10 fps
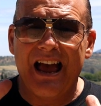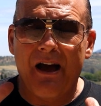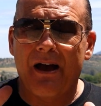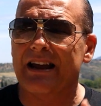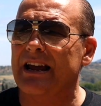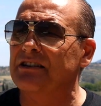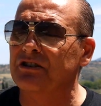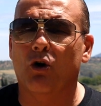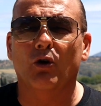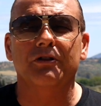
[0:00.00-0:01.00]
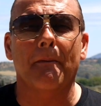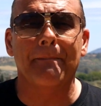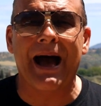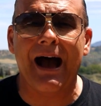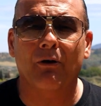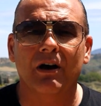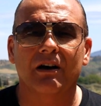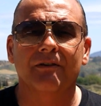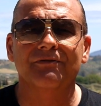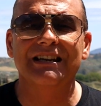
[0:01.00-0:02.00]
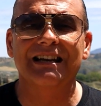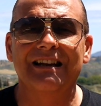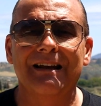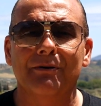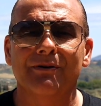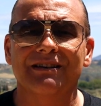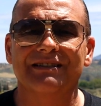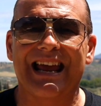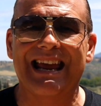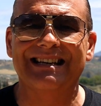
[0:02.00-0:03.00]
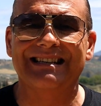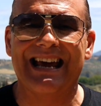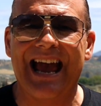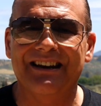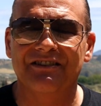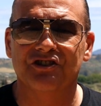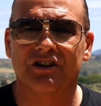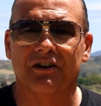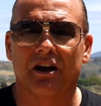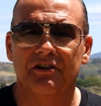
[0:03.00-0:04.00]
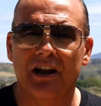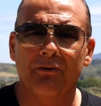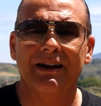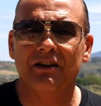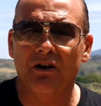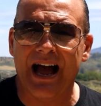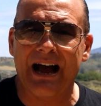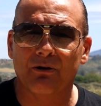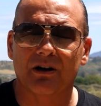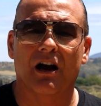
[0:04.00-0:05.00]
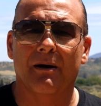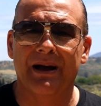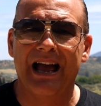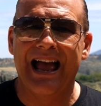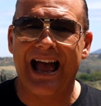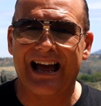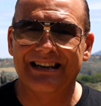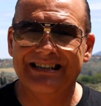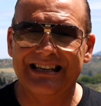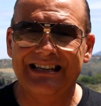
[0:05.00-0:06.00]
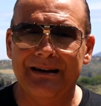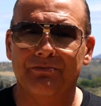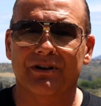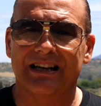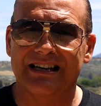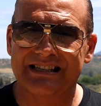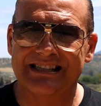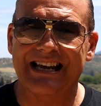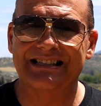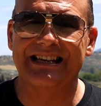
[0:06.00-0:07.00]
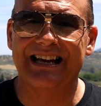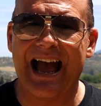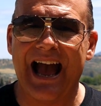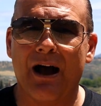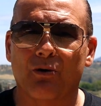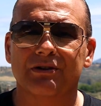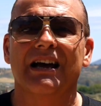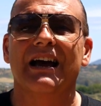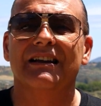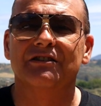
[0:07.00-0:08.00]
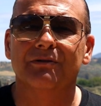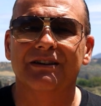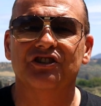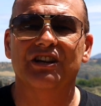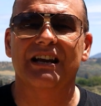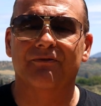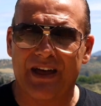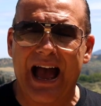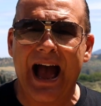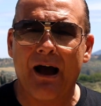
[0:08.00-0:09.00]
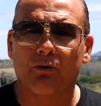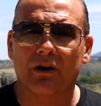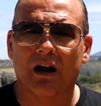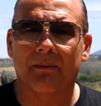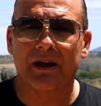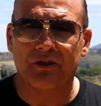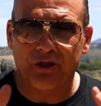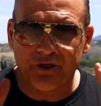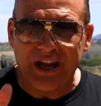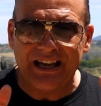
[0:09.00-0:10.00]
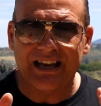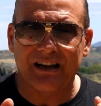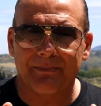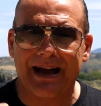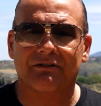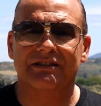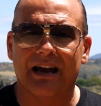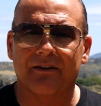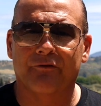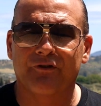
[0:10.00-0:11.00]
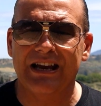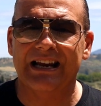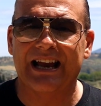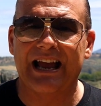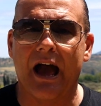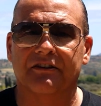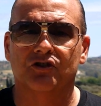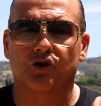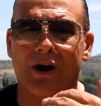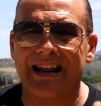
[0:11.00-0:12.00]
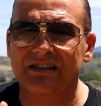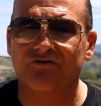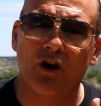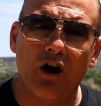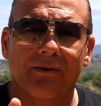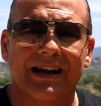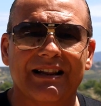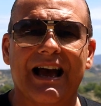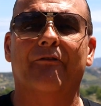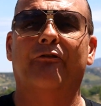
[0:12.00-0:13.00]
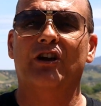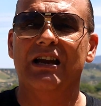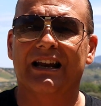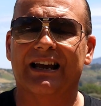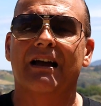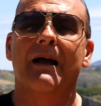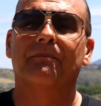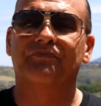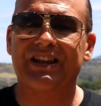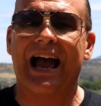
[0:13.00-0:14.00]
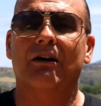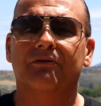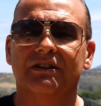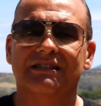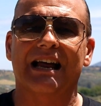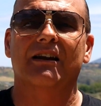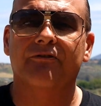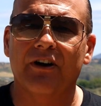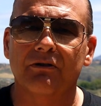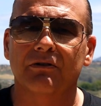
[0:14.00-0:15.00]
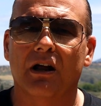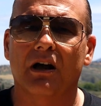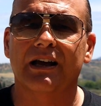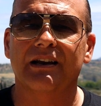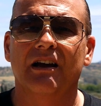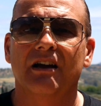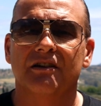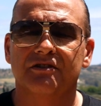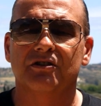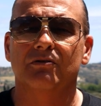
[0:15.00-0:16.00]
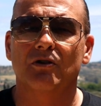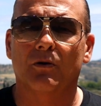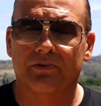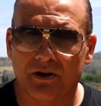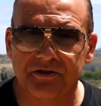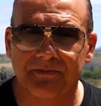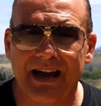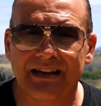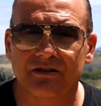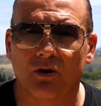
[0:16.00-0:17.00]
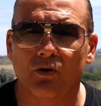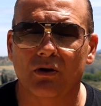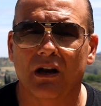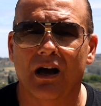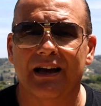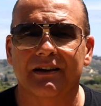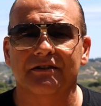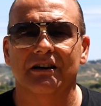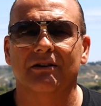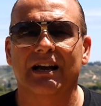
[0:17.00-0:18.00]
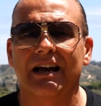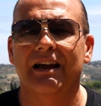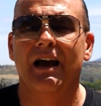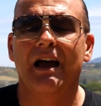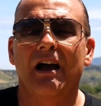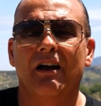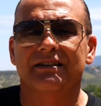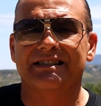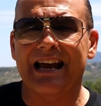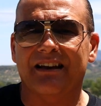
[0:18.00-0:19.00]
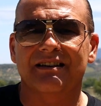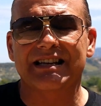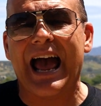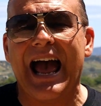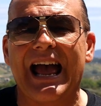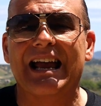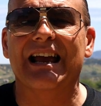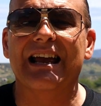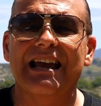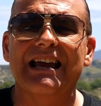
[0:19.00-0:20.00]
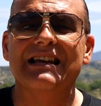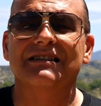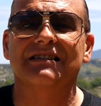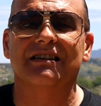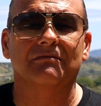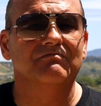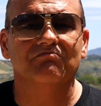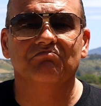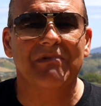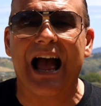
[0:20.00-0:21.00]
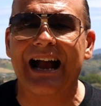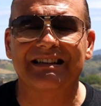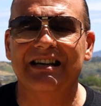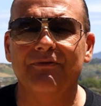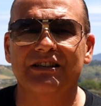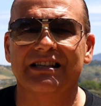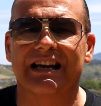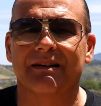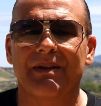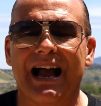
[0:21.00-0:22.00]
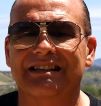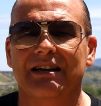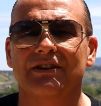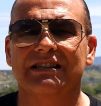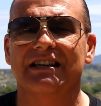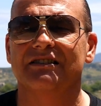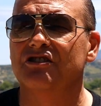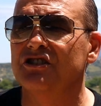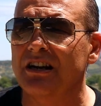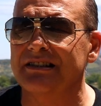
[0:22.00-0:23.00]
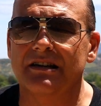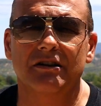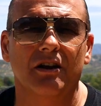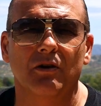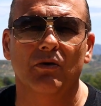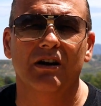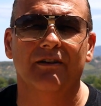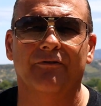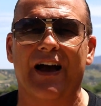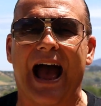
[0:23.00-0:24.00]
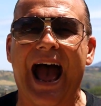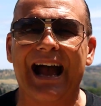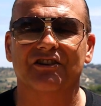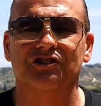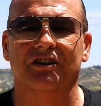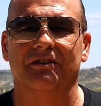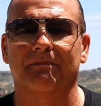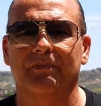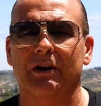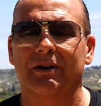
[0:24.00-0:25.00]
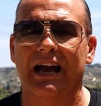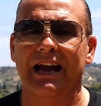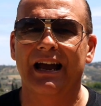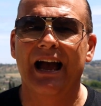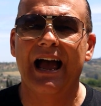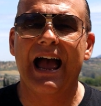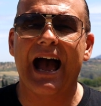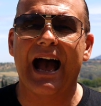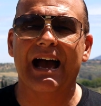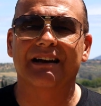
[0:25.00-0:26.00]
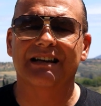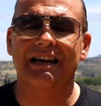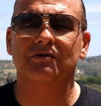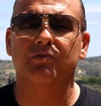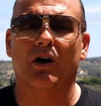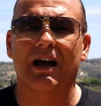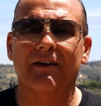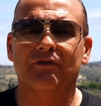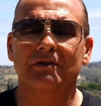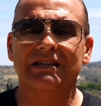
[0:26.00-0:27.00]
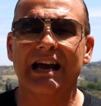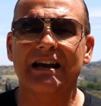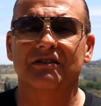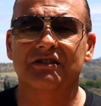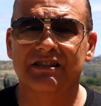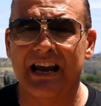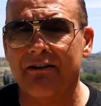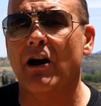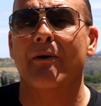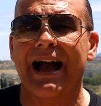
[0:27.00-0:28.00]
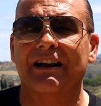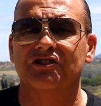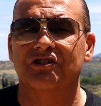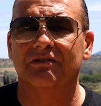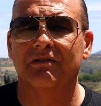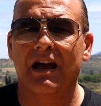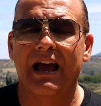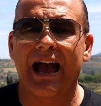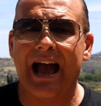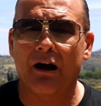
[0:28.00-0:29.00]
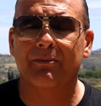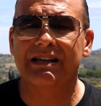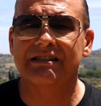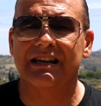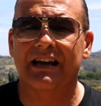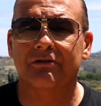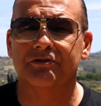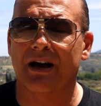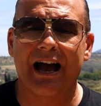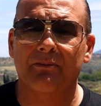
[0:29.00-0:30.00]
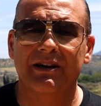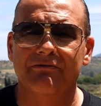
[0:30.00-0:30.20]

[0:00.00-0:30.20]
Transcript: it's called the power of deliberate intention, knowing your outcome and deliberately setting out to achieve that outcome and thinking about it and feeling it and transferring that feeling down the telephone line to your prospect or client, okay? Second A is activity. Activity is just another word for action, okay? And guess what? If you take zero action, how many sales or how many